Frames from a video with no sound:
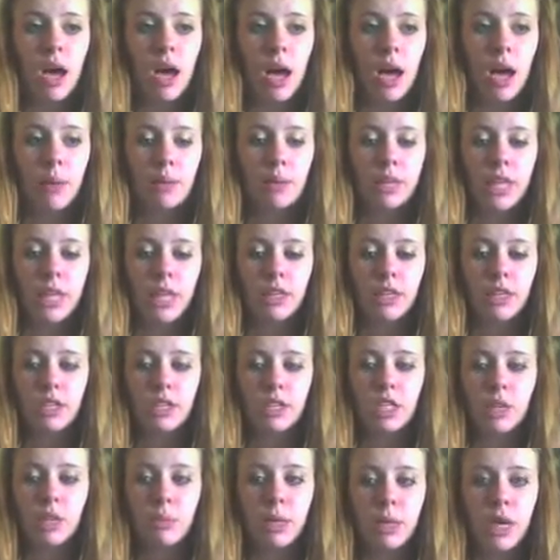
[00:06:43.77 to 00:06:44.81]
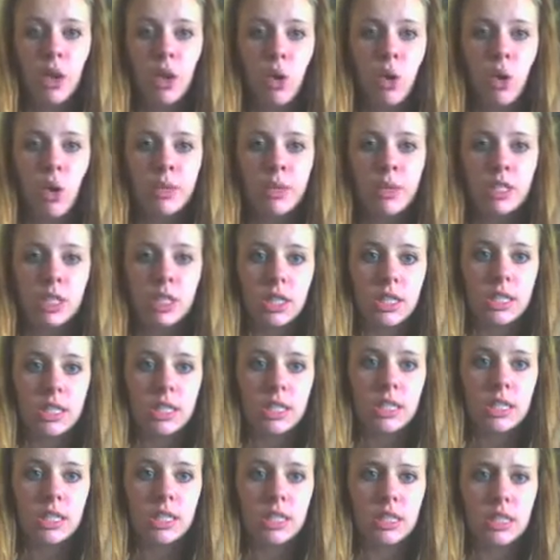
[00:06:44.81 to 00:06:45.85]
and then there's going to be a whole bunch of
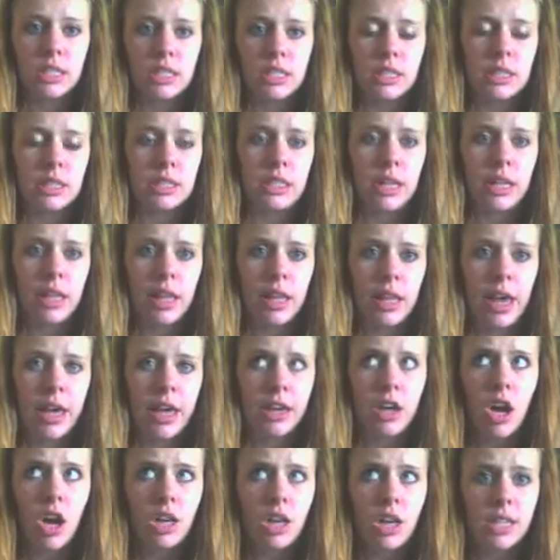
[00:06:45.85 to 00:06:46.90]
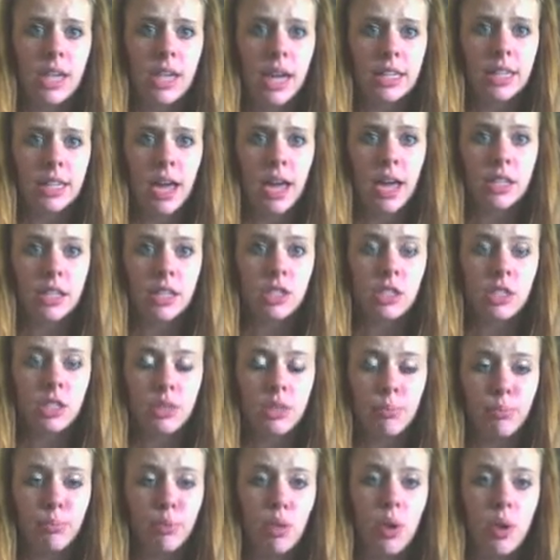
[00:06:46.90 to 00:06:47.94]
listings like contact us,
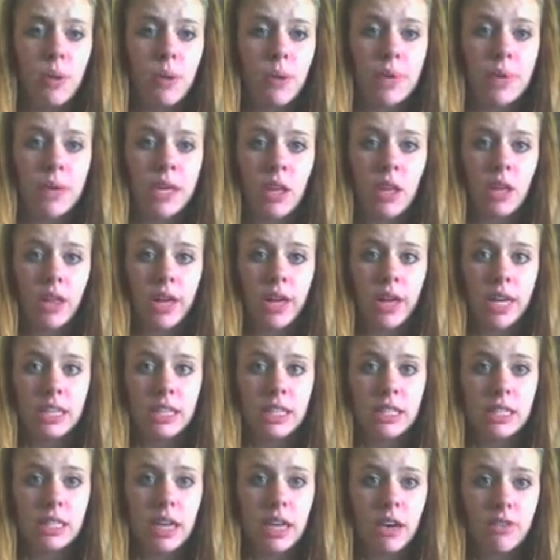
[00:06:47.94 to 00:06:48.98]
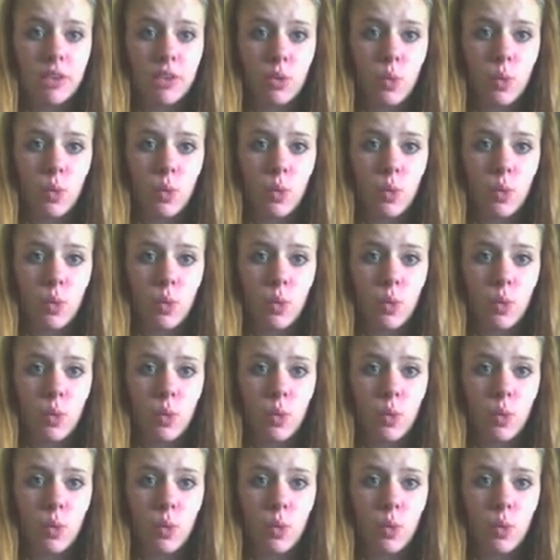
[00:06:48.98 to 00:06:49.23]
employment, and all that kind of stuff.